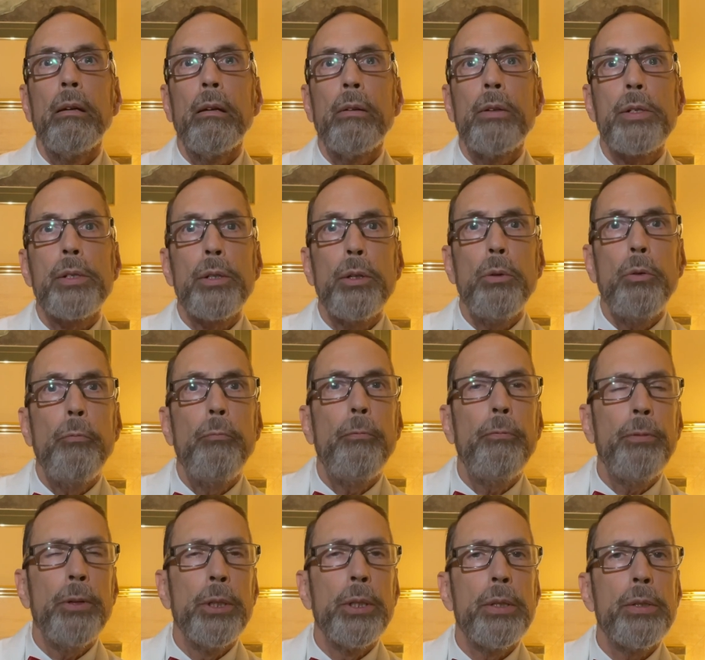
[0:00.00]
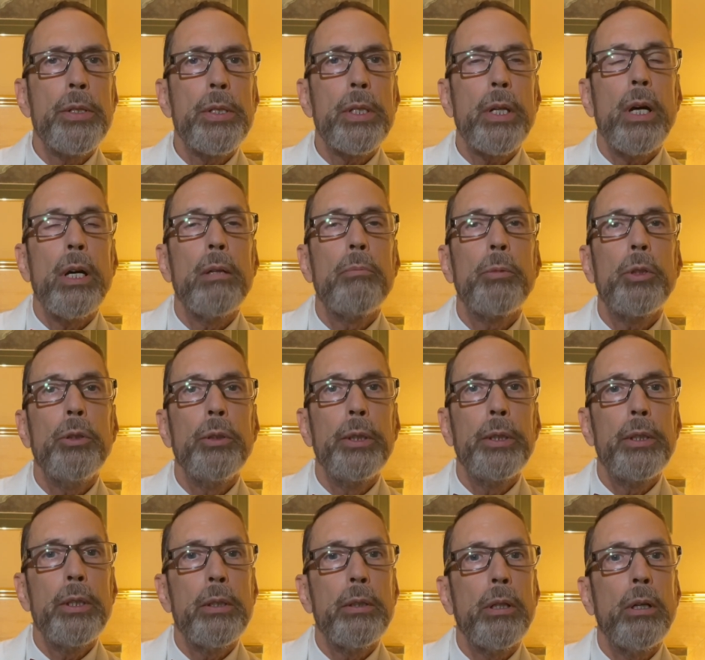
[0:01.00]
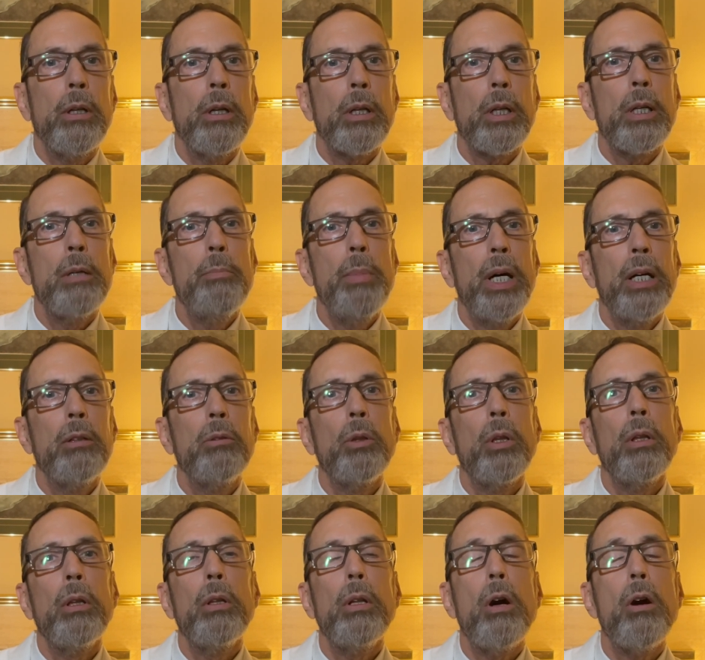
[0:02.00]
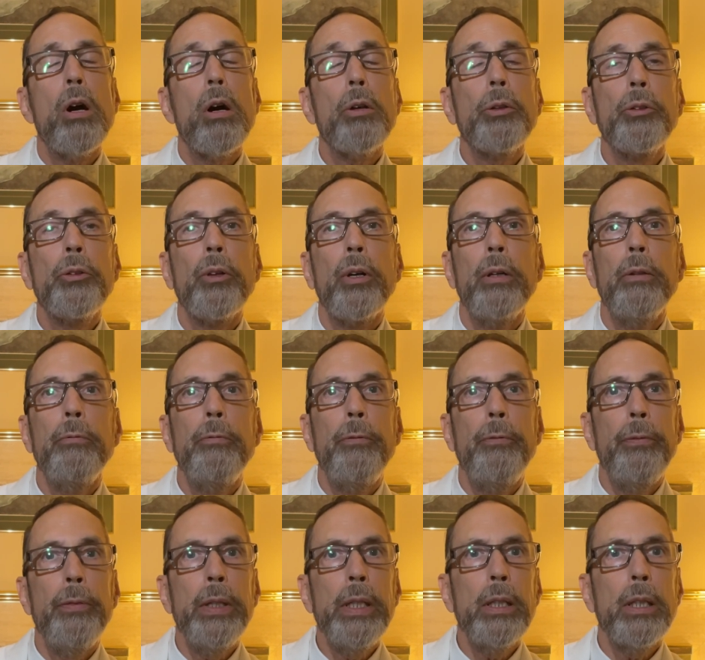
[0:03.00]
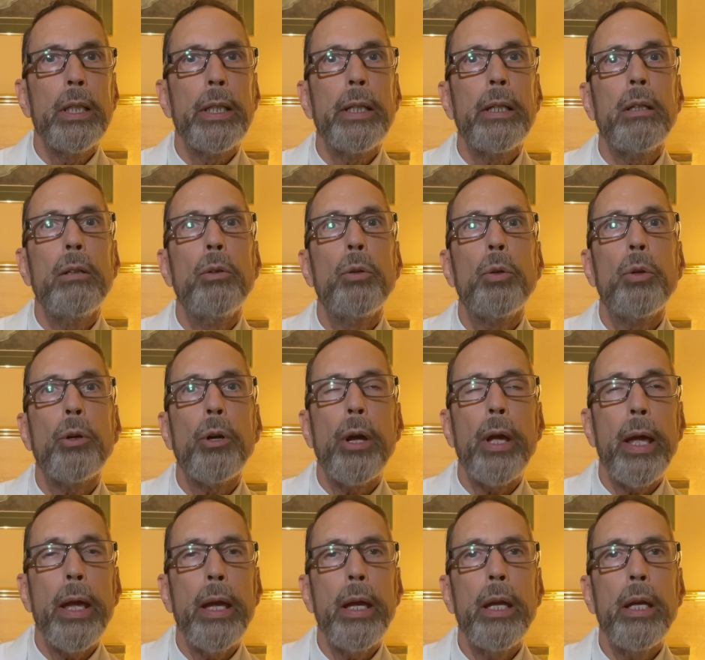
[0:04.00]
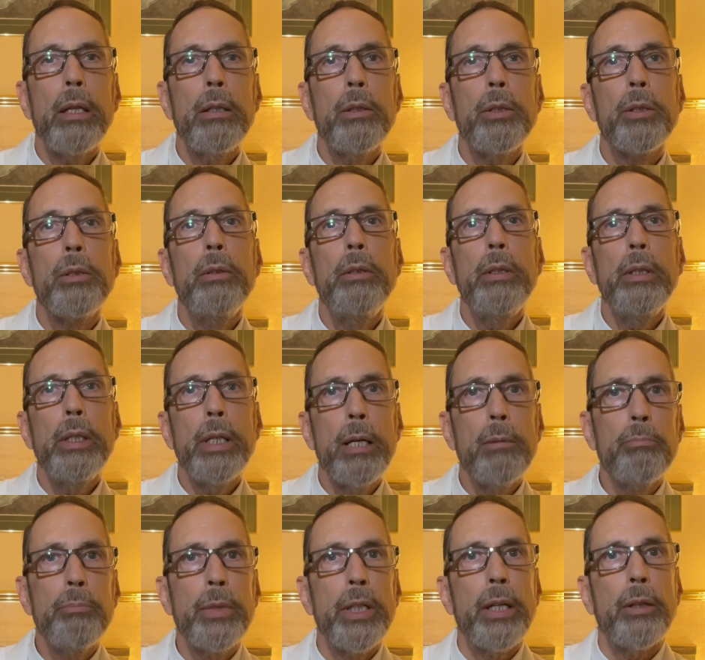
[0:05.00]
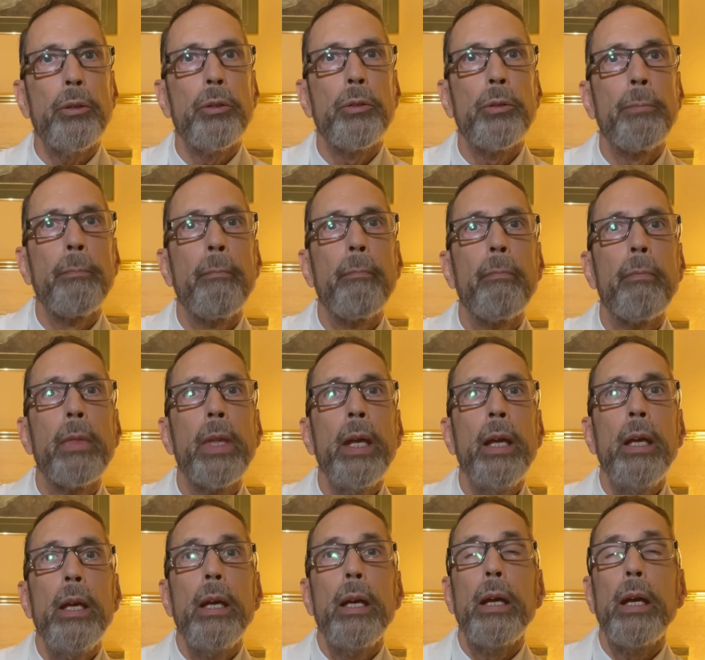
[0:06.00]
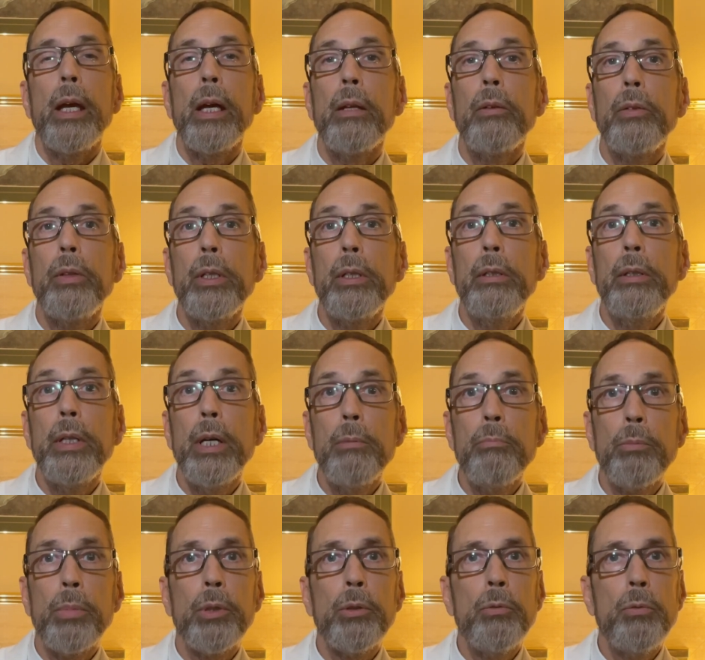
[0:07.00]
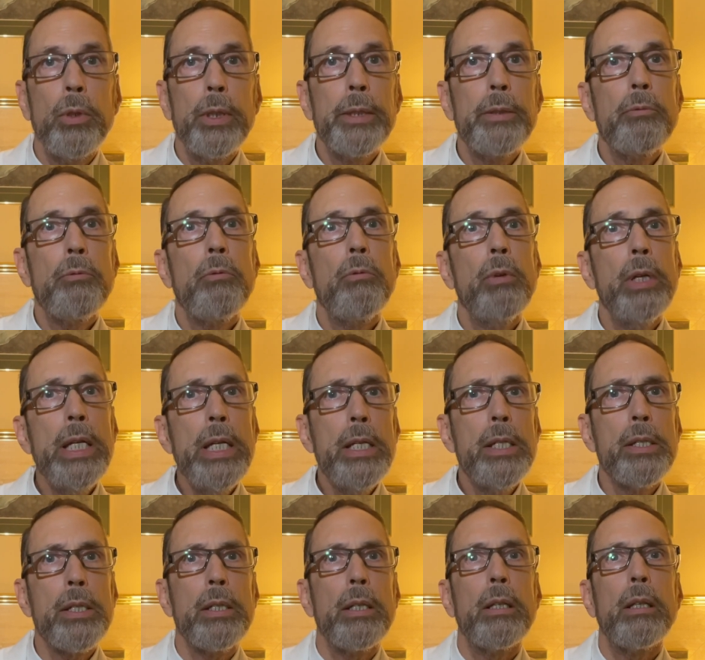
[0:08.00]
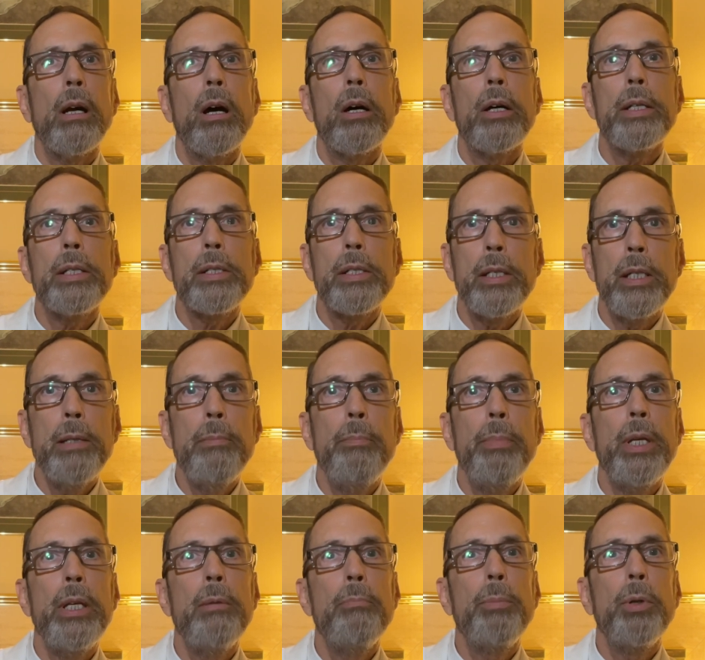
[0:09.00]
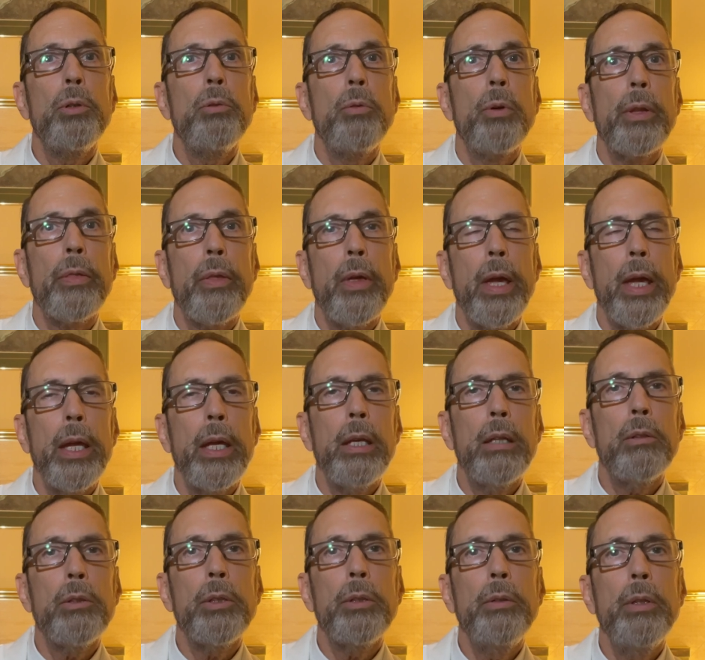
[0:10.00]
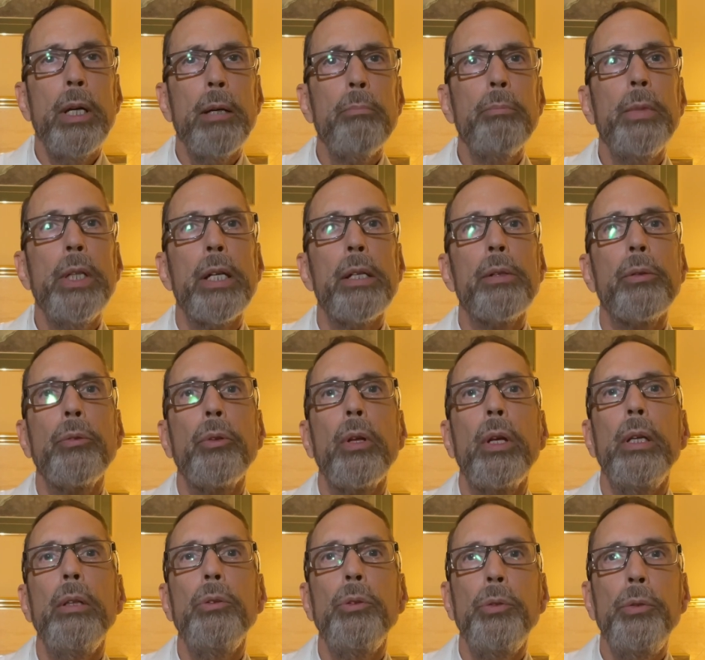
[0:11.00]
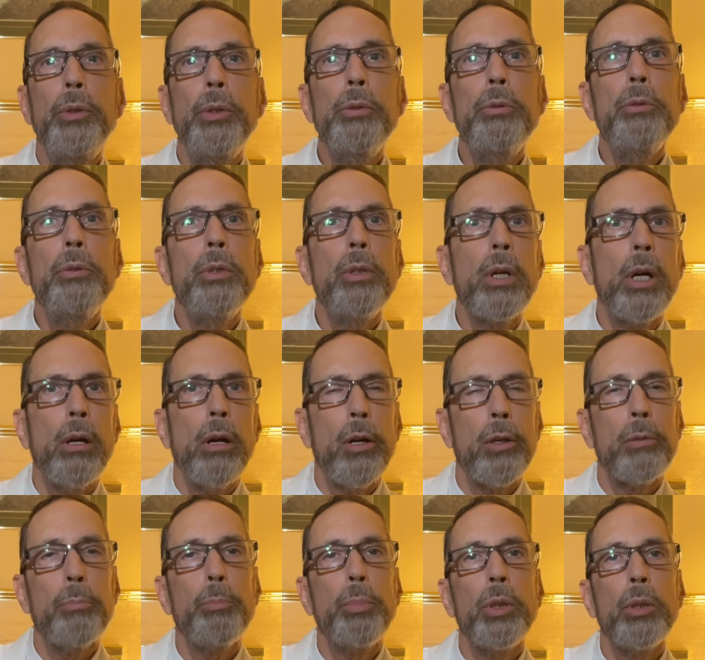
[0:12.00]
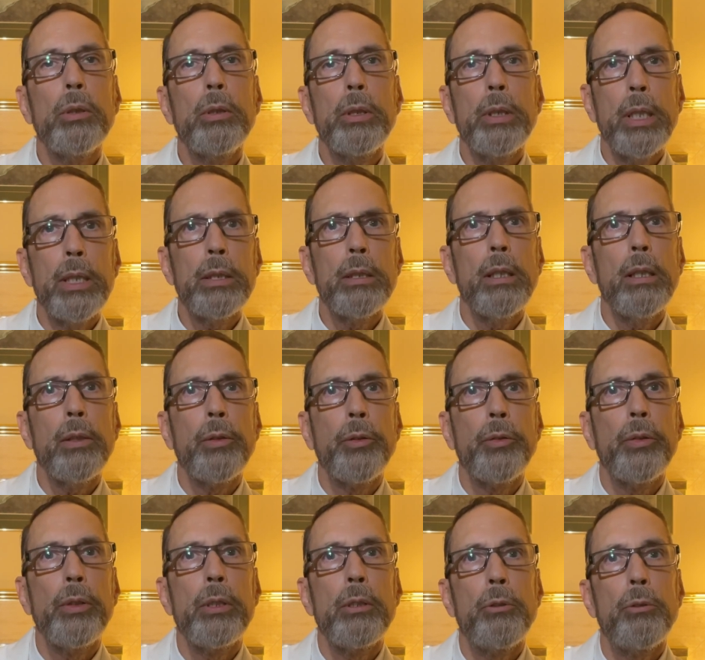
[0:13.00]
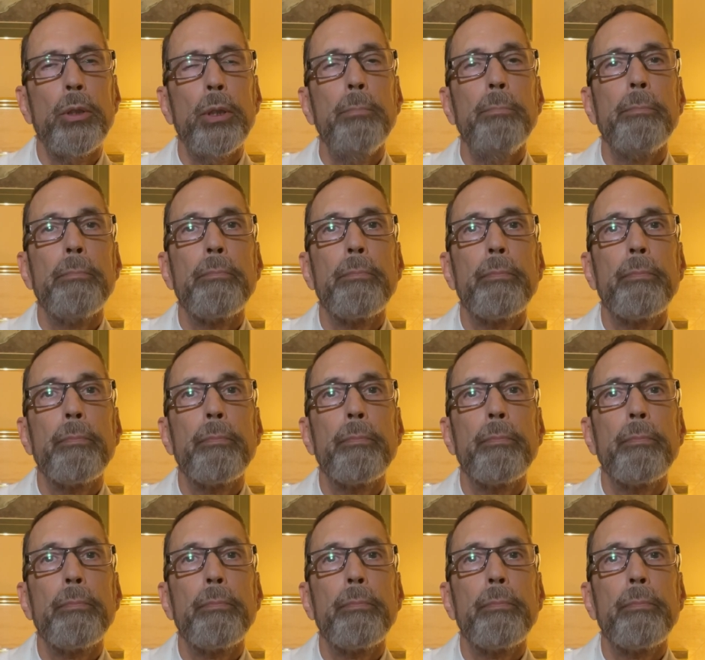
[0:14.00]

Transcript: So, first, I'm going to talk about loss of feeling or hand numbness. And the number one reason I see people with hand numbness is due to carpal tunnel syndrome.